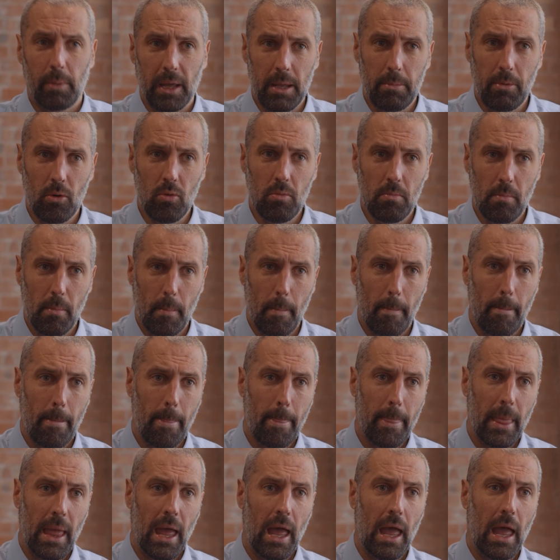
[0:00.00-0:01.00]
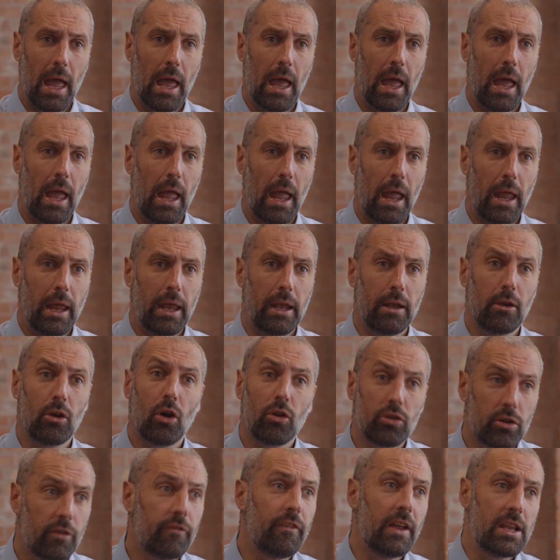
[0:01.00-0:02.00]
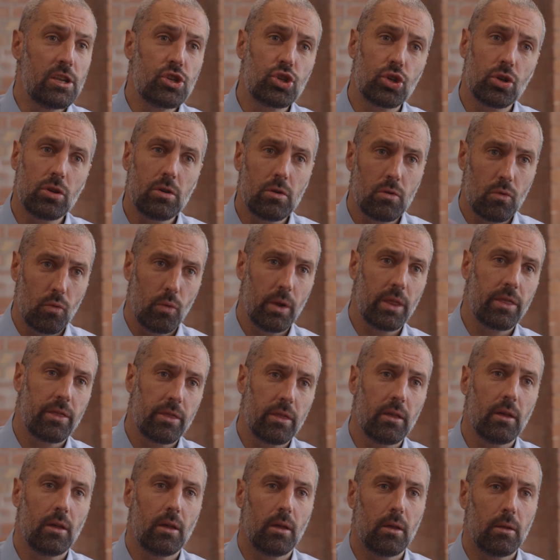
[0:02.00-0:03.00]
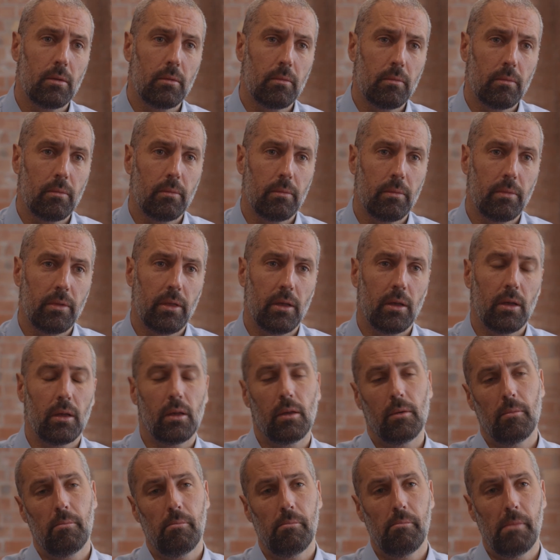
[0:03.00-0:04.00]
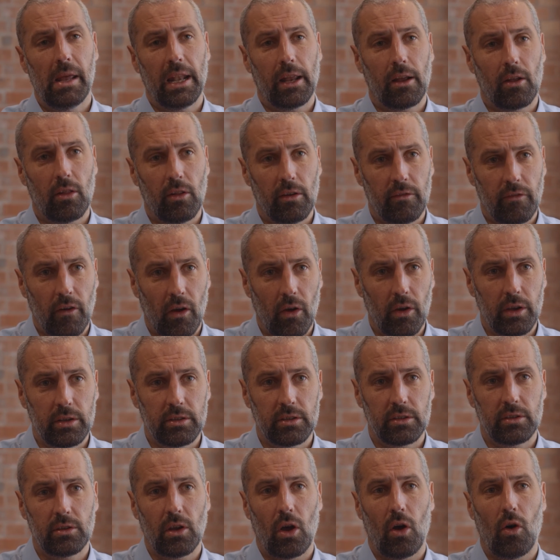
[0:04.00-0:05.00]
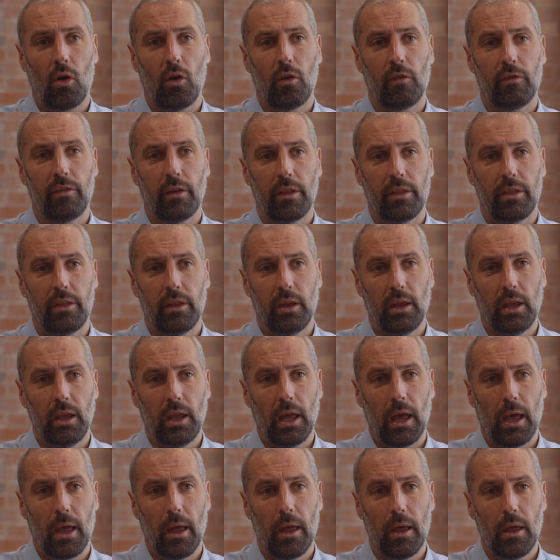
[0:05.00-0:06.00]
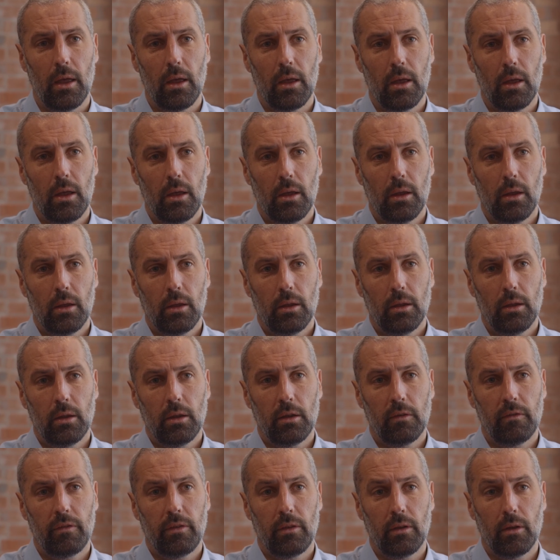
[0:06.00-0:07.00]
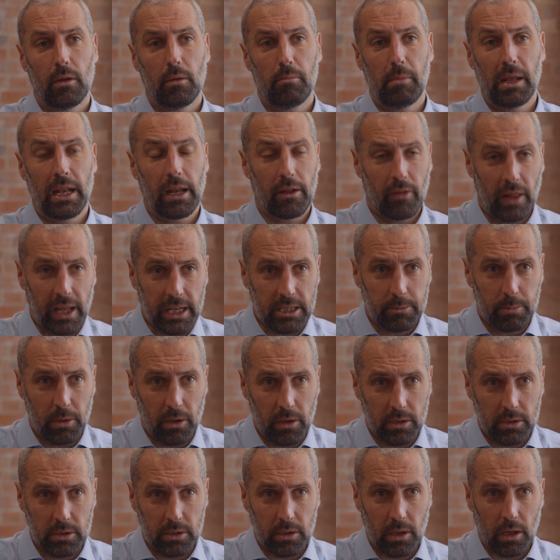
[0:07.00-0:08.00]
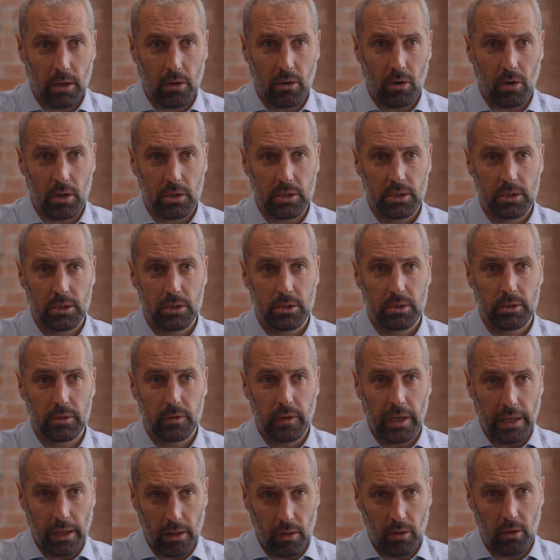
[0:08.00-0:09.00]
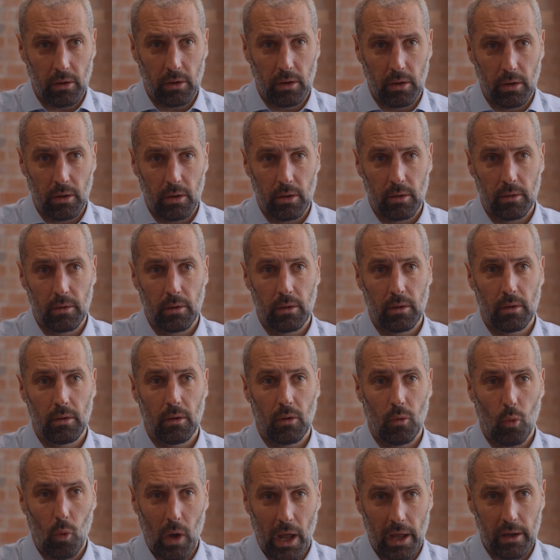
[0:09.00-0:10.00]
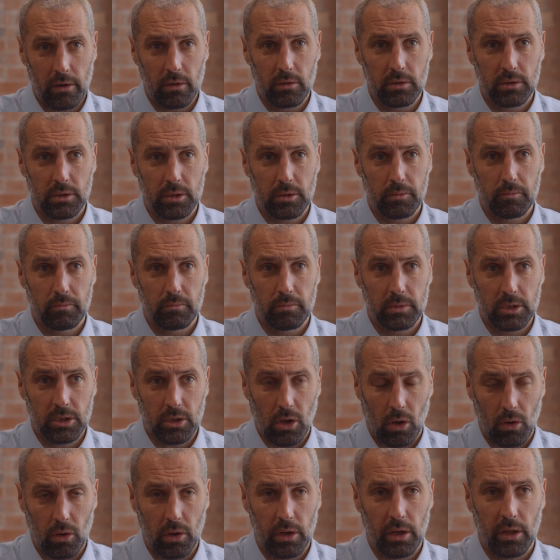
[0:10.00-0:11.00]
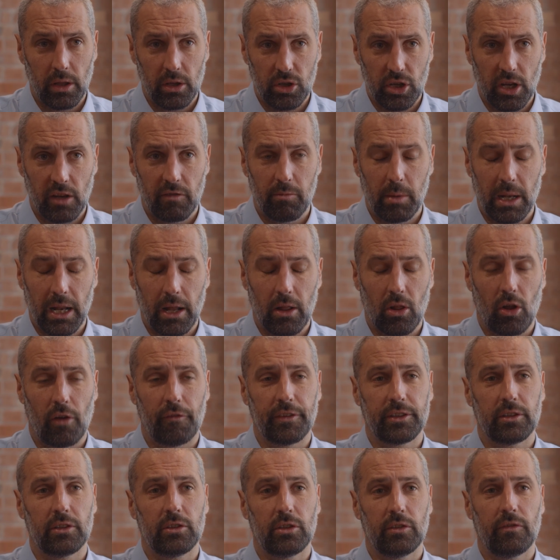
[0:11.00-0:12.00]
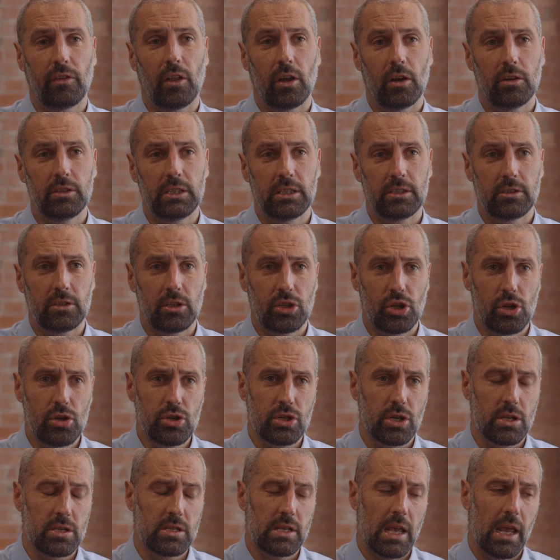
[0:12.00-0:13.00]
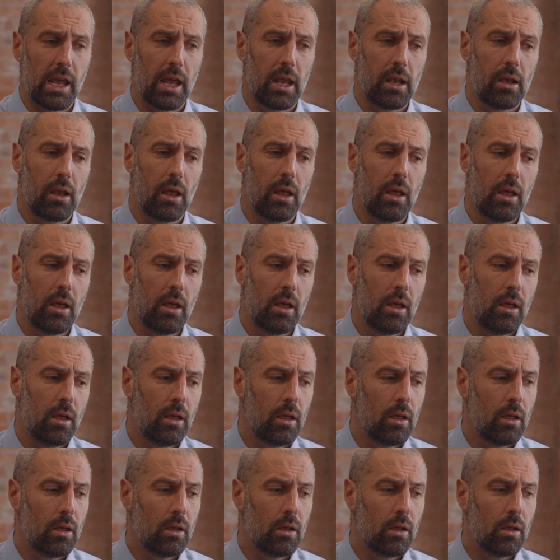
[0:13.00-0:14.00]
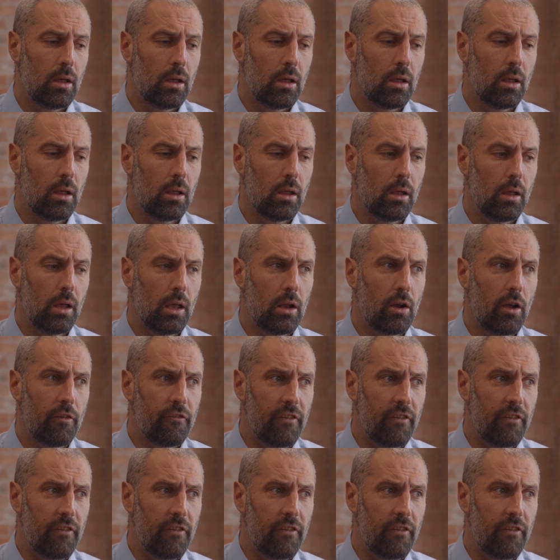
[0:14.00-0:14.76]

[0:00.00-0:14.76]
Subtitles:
people, in contravention with the medical advice of the medical experts across England, Wales, Scotland, and the chief medical officers of those institutions. And I